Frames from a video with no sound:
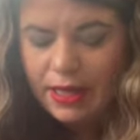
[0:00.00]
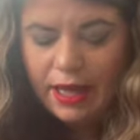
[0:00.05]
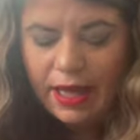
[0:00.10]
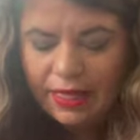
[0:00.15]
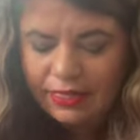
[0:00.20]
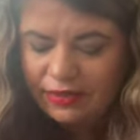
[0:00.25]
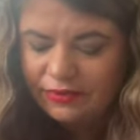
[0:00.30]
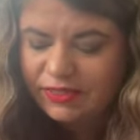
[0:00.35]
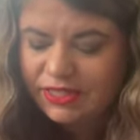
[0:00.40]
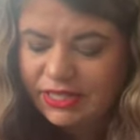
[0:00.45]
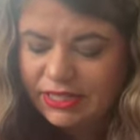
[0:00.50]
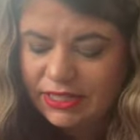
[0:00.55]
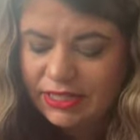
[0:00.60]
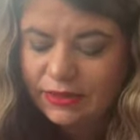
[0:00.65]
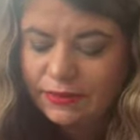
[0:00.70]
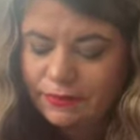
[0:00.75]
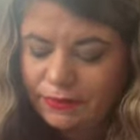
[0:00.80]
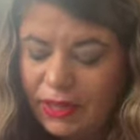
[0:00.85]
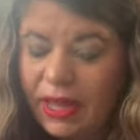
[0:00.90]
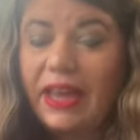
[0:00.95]
I loved it.
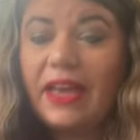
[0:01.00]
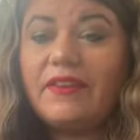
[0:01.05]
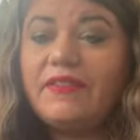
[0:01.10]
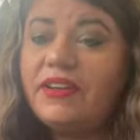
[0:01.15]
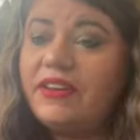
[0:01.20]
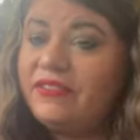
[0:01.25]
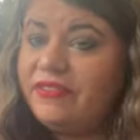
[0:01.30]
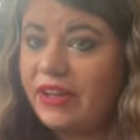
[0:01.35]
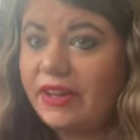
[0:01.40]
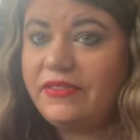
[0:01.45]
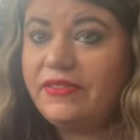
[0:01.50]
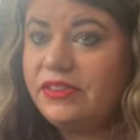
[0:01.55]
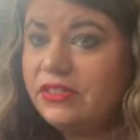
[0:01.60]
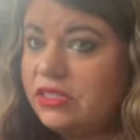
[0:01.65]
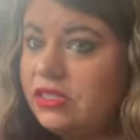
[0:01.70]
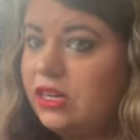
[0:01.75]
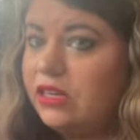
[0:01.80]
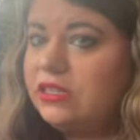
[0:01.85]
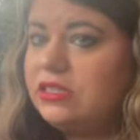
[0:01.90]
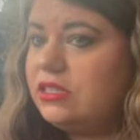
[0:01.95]
I gave it 5
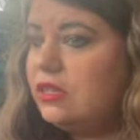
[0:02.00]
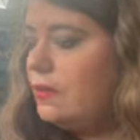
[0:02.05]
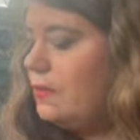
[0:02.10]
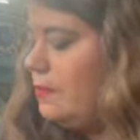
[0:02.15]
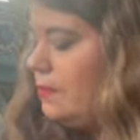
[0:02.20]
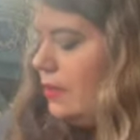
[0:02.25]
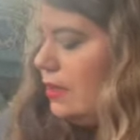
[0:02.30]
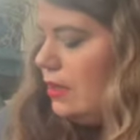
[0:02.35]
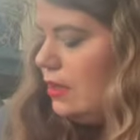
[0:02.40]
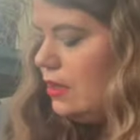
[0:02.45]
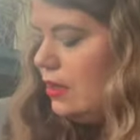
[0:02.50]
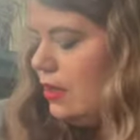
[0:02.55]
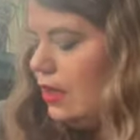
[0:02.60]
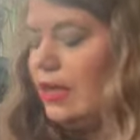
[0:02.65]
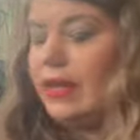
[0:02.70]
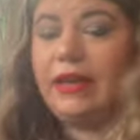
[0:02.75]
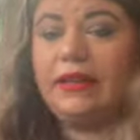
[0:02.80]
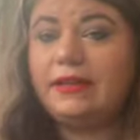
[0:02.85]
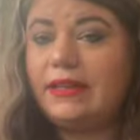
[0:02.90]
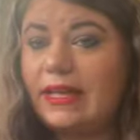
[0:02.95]
stars,
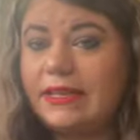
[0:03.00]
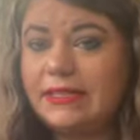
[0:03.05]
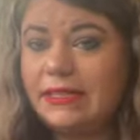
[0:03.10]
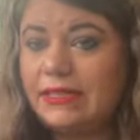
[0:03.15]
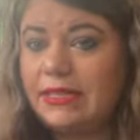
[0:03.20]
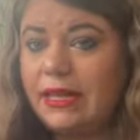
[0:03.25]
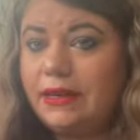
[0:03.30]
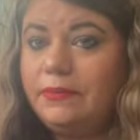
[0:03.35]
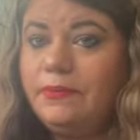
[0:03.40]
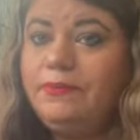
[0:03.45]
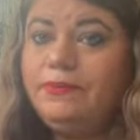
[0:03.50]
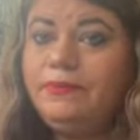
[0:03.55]
as I said.